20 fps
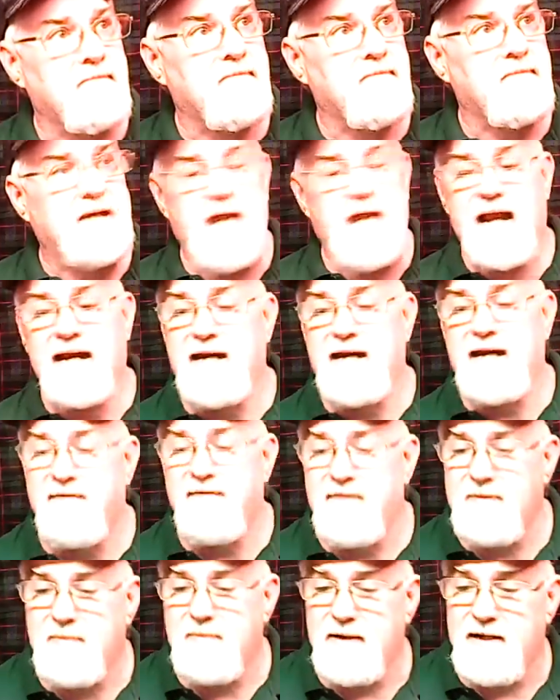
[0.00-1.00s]
telling
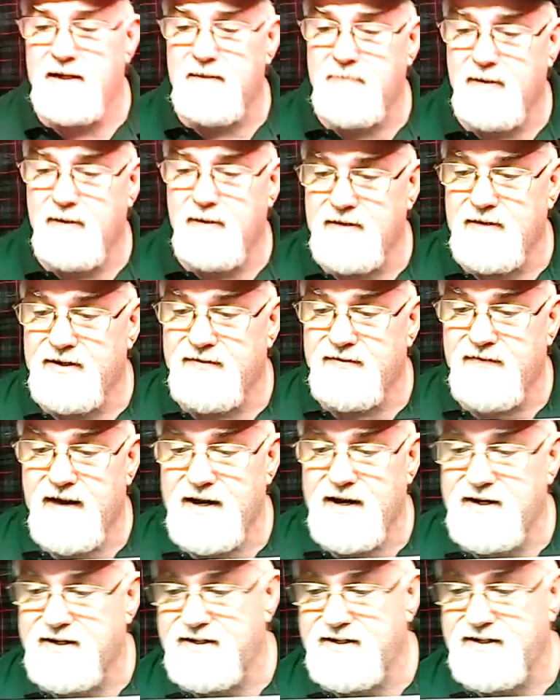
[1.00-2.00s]
everybody about this
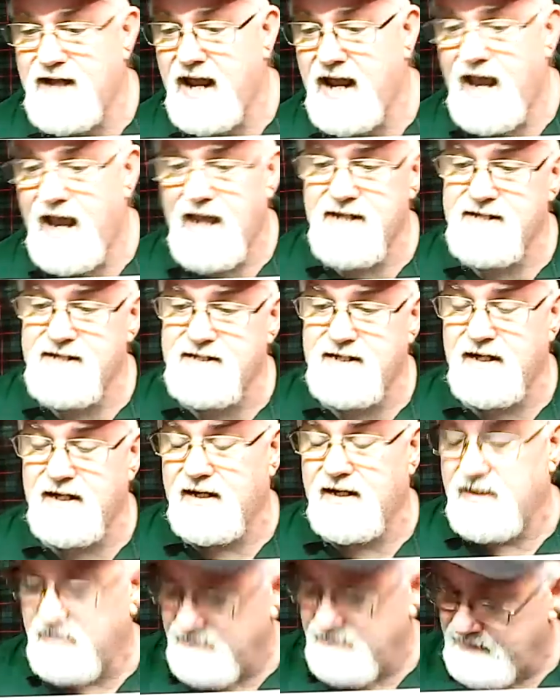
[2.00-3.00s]
fantastic
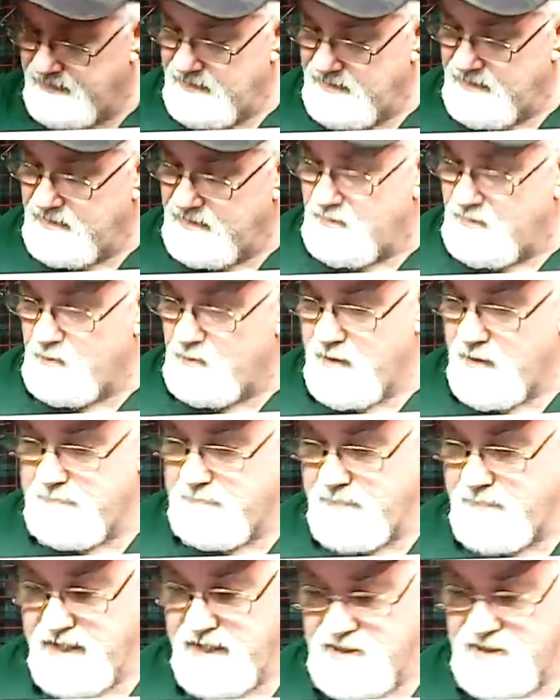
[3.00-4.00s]
web
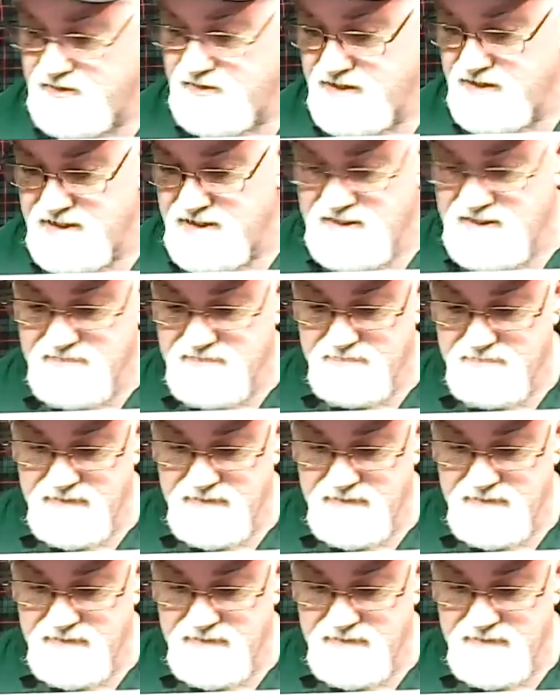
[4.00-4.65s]
page he's